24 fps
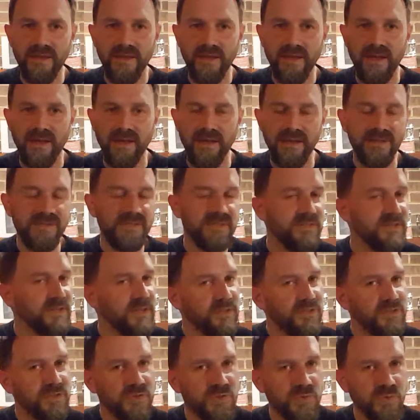And it's
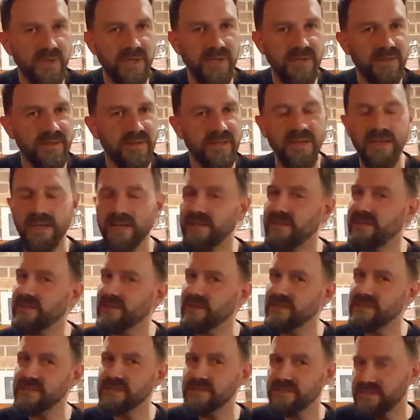such a sweet thing, it
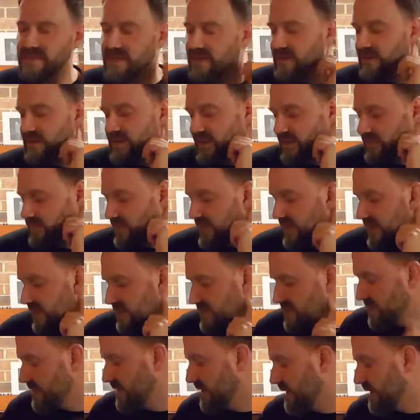doesn't sound like much.